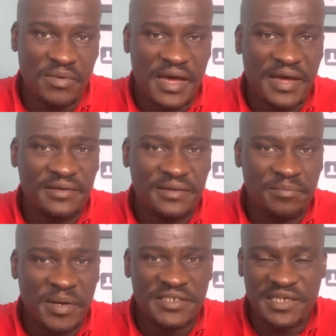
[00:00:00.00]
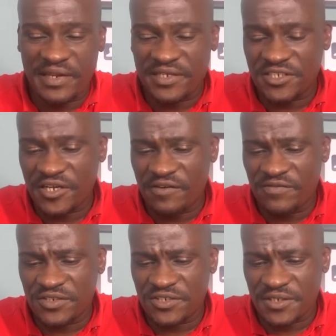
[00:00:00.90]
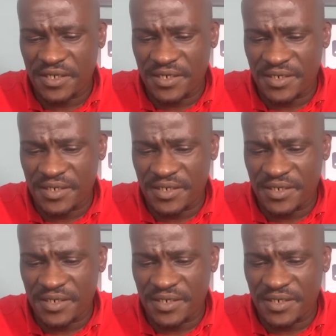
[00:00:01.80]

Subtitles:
And basically they serve as,